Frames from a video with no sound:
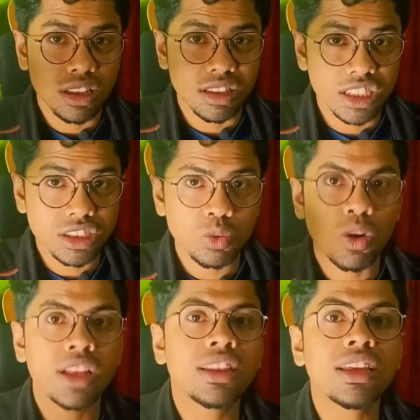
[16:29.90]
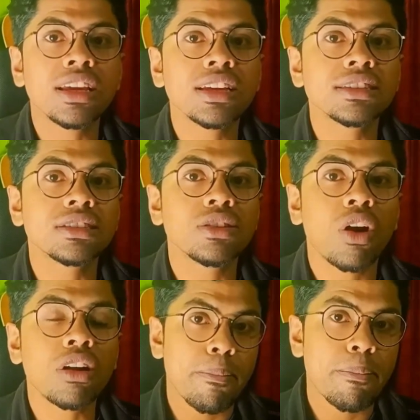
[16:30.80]
Just one thing is
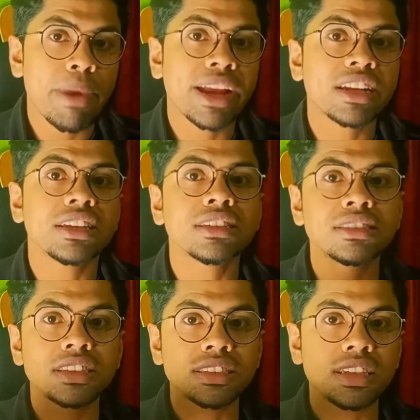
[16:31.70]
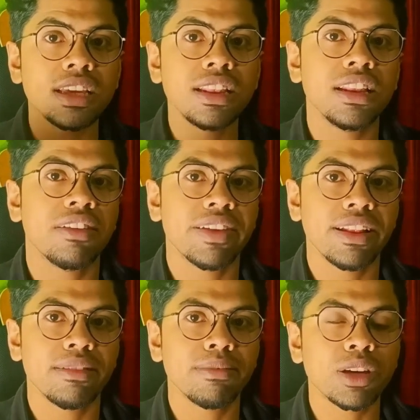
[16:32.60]
not met is the skill level,
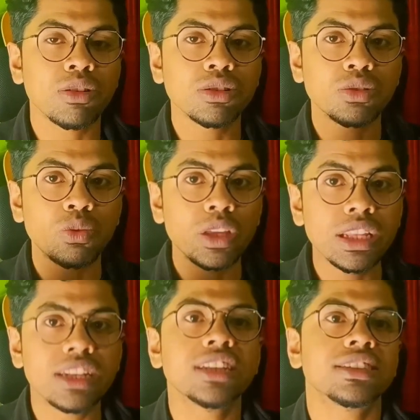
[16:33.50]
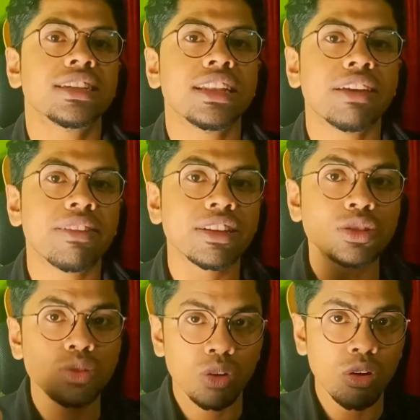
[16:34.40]
because we need the skill level.
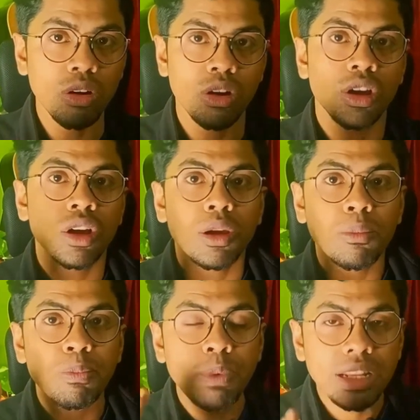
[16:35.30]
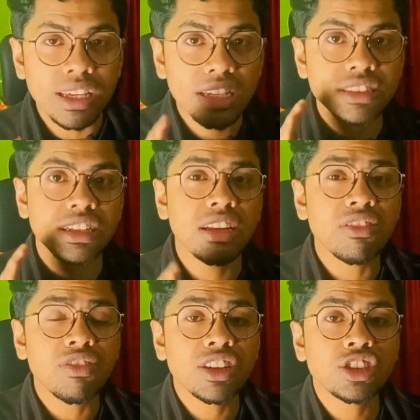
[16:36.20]
So please
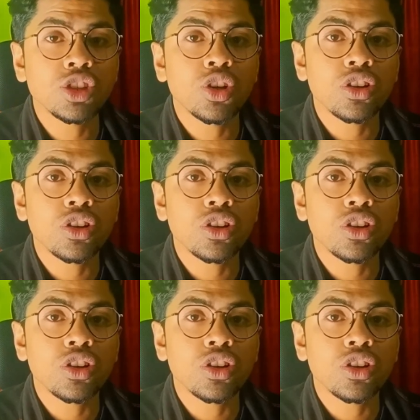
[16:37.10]
invest your